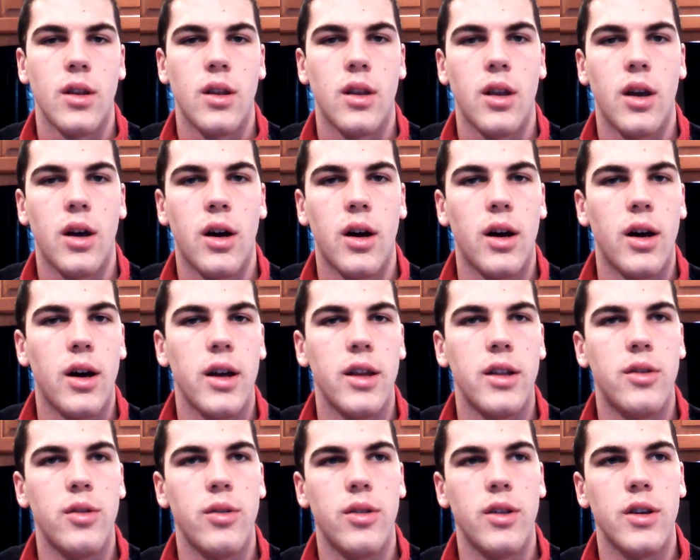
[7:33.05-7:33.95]
I
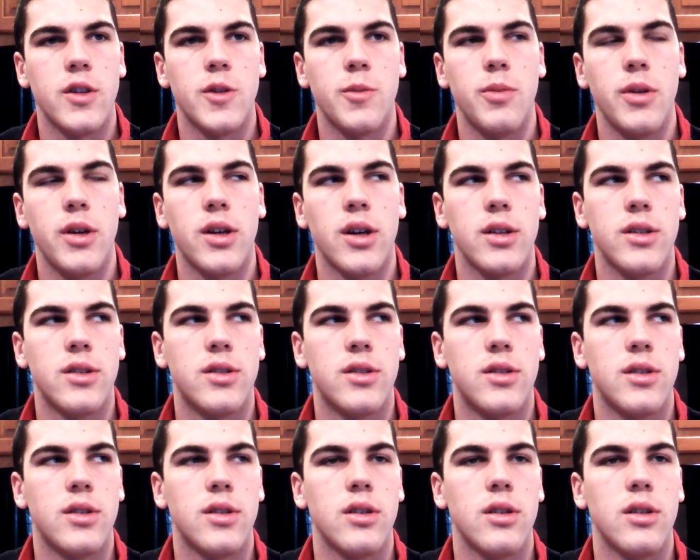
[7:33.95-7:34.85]
do this
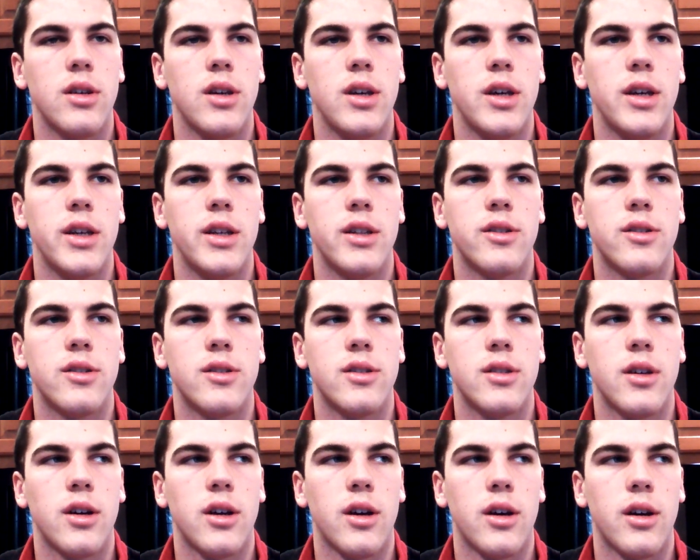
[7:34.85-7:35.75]
because it's
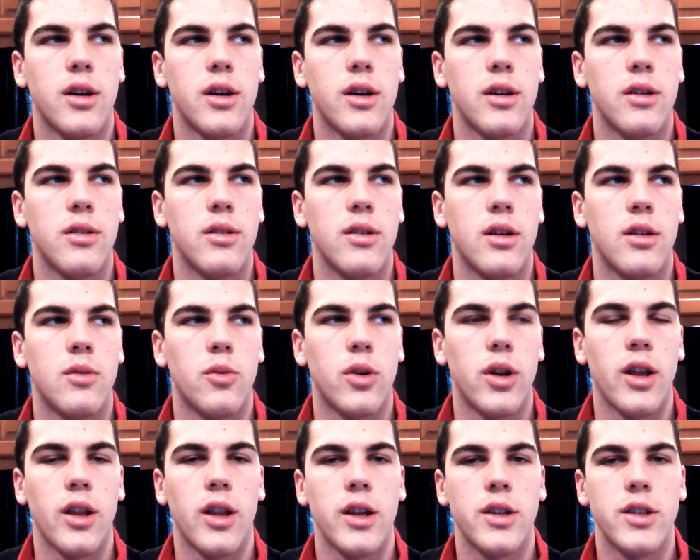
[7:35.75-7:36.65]
what I
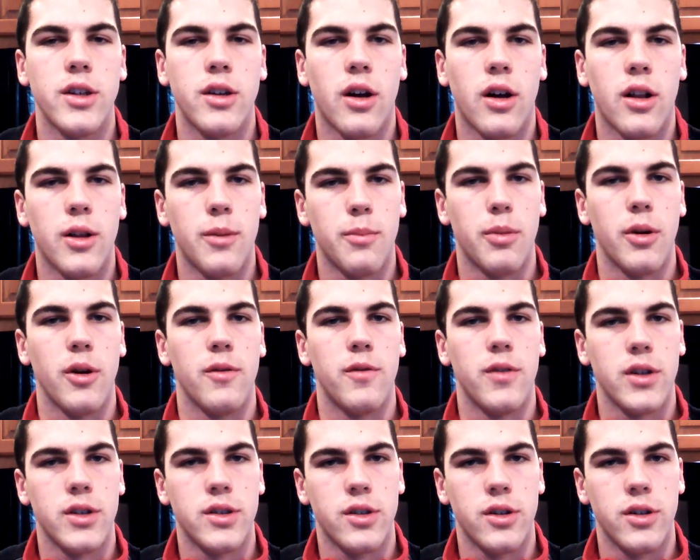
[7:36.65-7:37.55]
like to call a
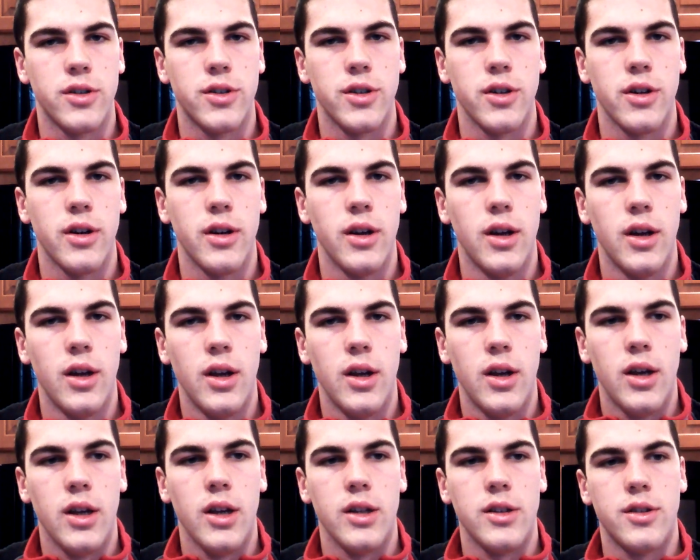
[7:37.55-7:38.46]
perfect searcher.
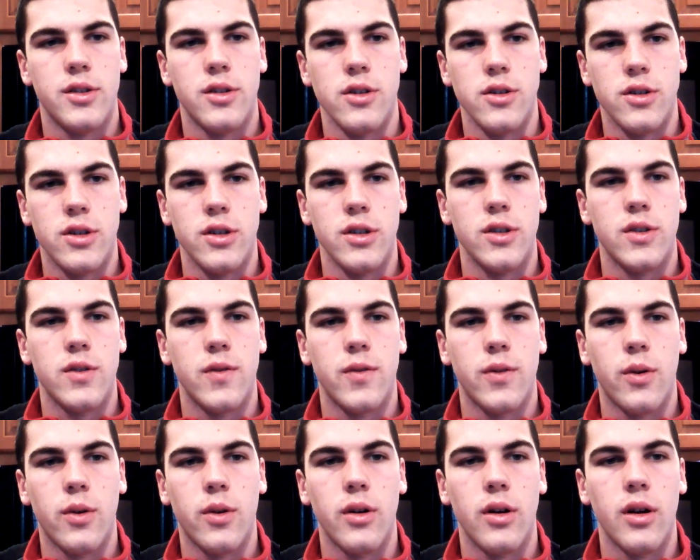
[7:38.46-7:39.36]
It searches
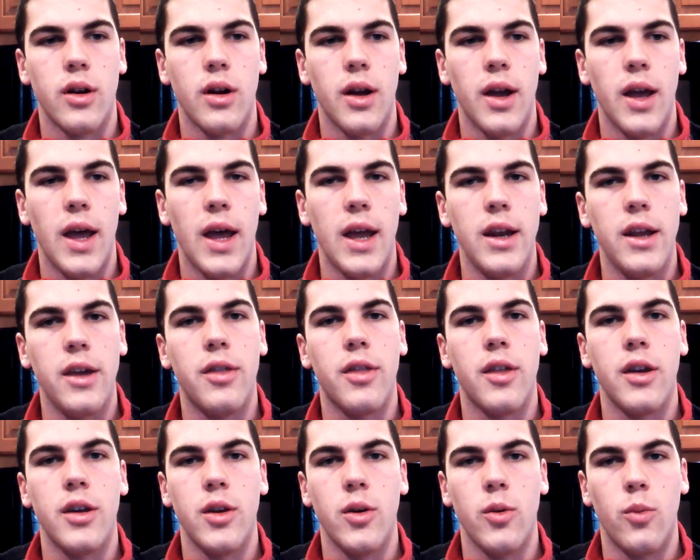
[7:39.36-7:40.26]
for
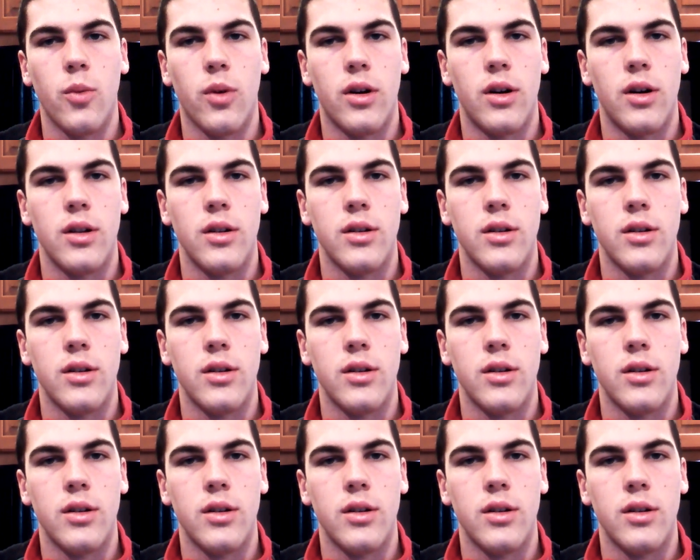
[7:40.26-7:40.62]
anything you want.